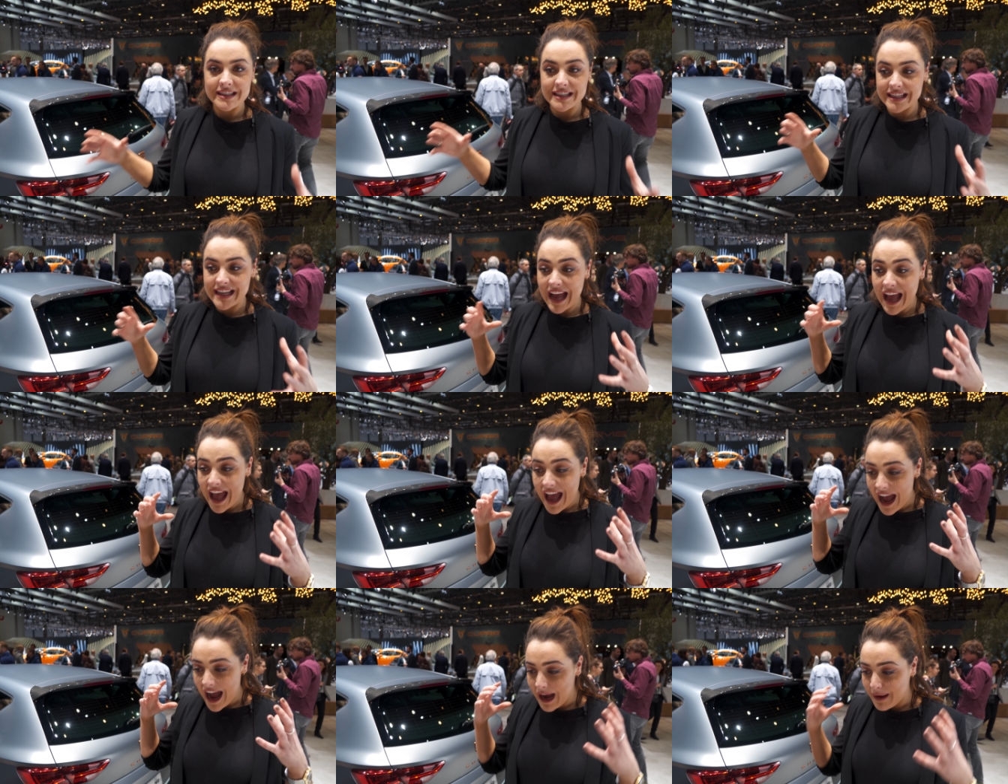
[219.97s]
to
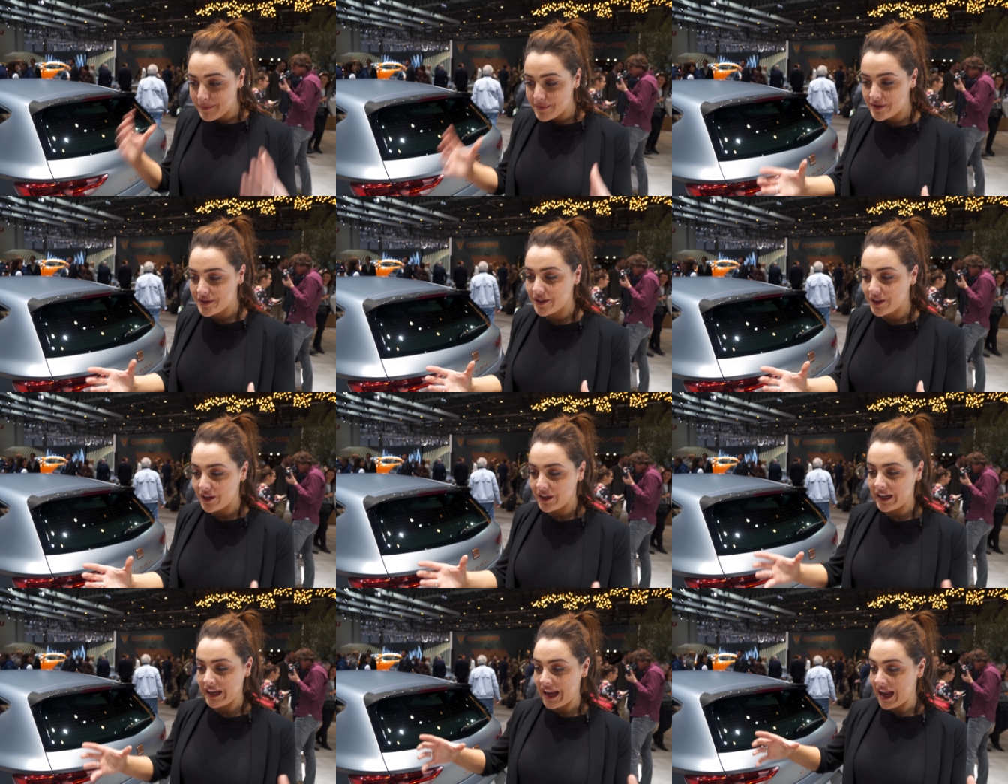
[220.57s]

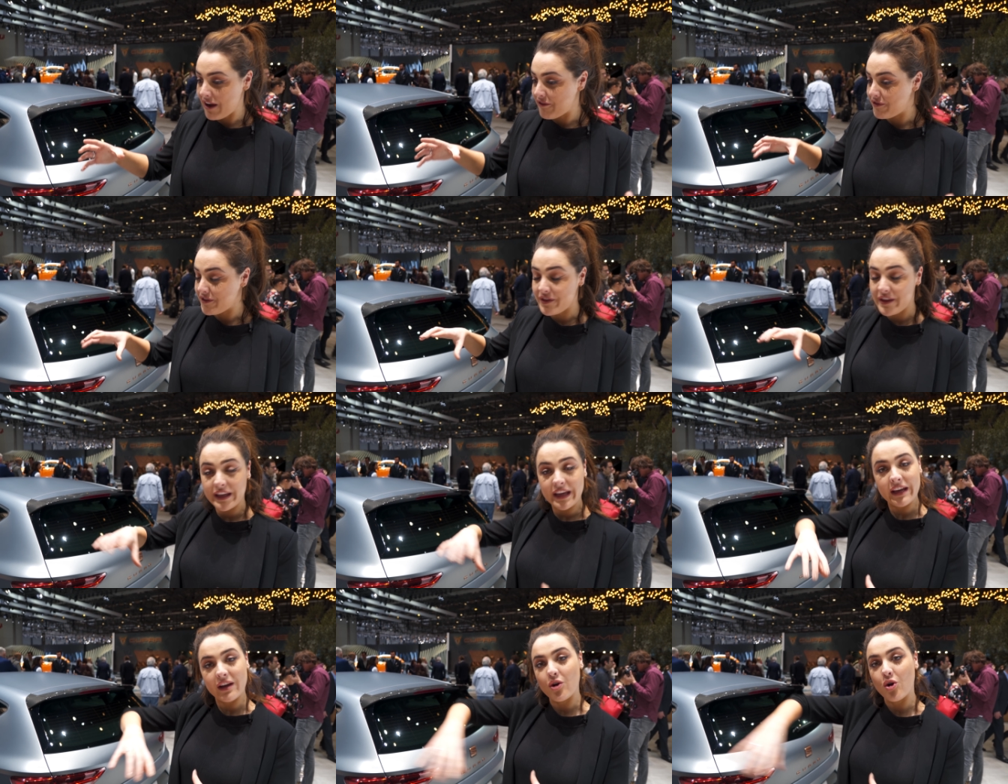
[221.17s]
absolutely
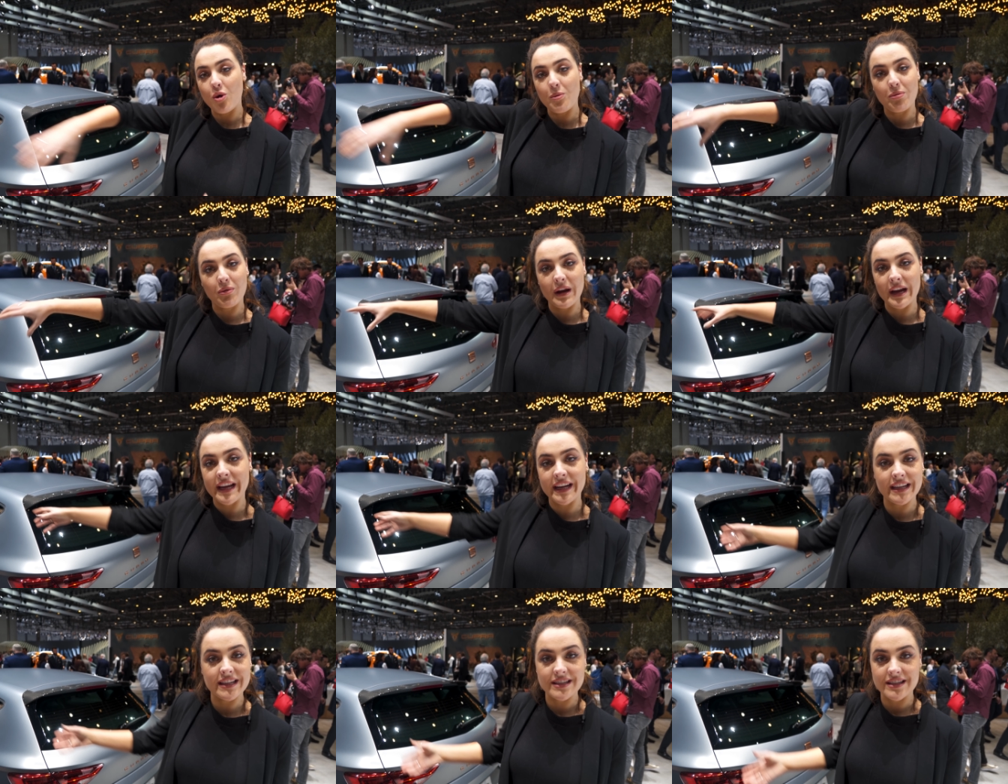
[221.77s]
everything
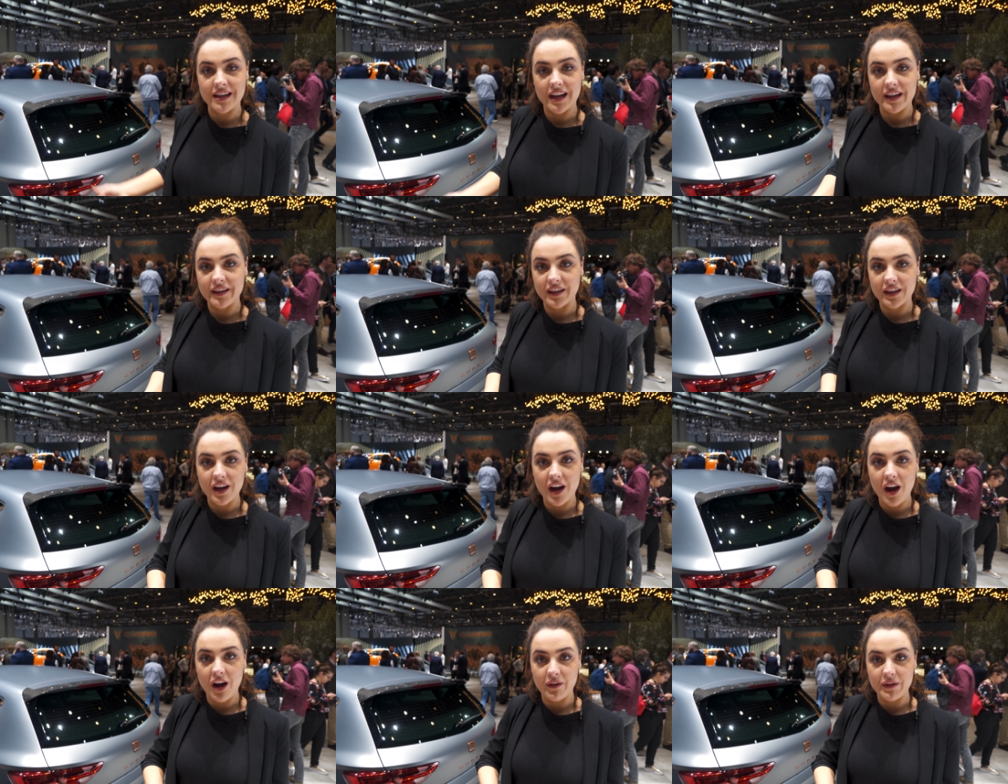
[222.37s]
incorporated inside
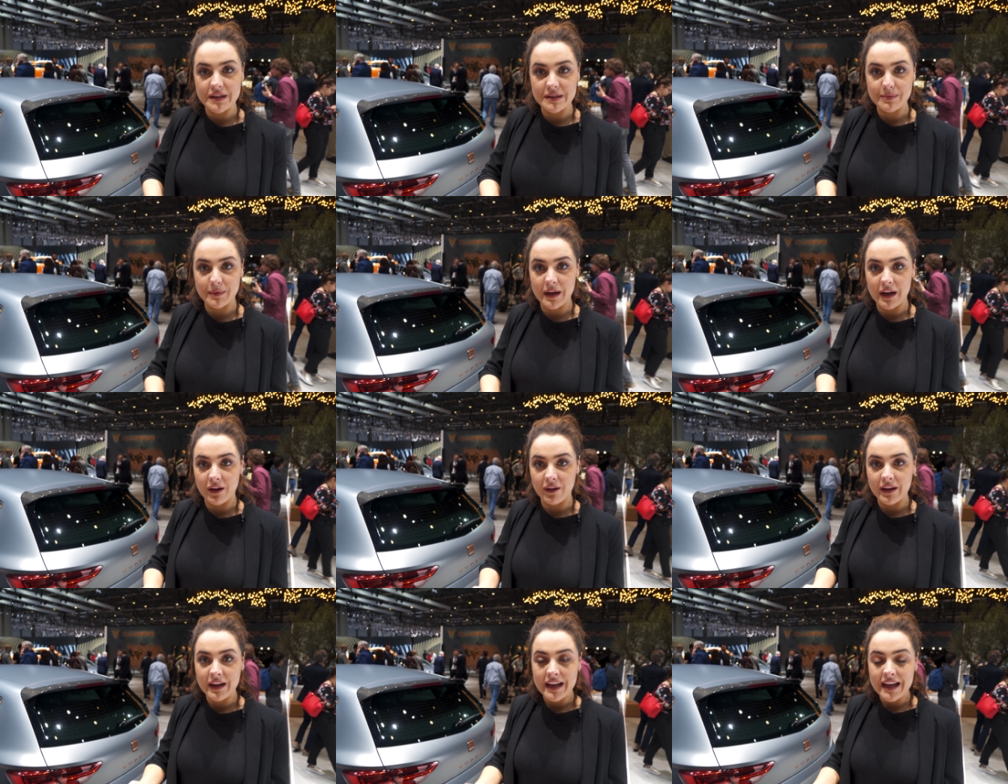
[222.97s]
the car as
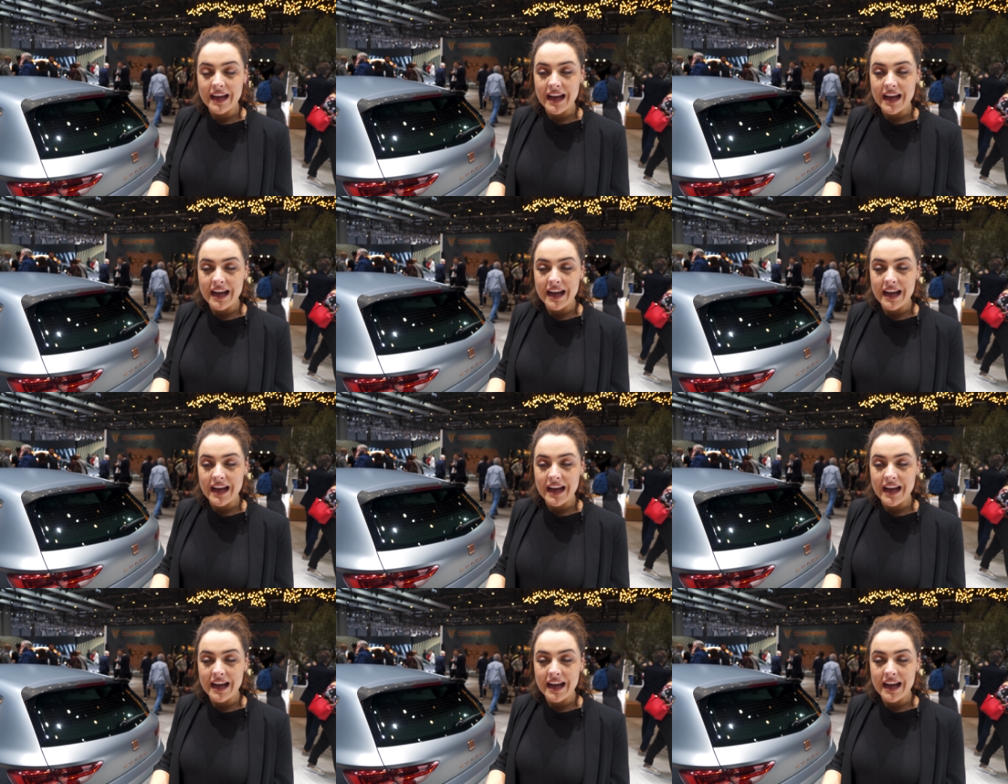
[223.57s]
well